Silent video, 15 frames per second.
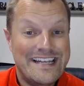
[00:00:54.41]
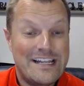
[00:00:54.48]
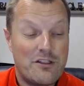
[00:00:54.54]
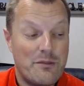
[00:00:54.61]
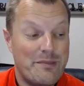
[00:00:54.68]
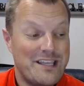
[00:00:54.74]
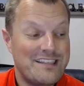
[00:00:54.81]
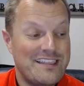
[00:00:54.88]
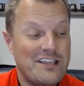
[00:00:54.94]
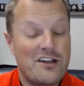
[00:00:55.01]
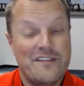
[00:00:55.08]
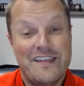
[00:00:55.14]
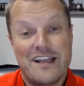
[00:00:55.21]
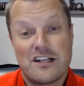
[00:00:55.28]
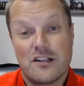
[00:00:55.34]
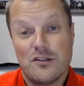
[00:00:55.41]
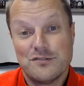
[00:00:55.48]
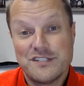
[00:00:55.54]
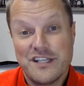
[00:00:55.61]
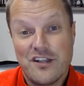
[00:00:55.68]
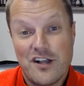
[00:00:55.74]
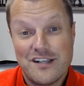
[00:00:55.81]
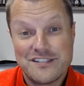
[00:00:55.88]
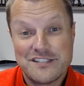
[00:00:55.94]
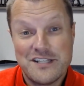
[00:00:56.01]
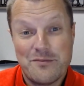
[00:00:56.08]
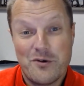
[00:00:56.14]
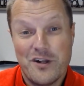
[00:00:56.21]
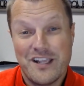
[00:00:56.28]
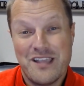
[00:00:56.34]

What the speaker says: Now, the big thing on that closing cost number,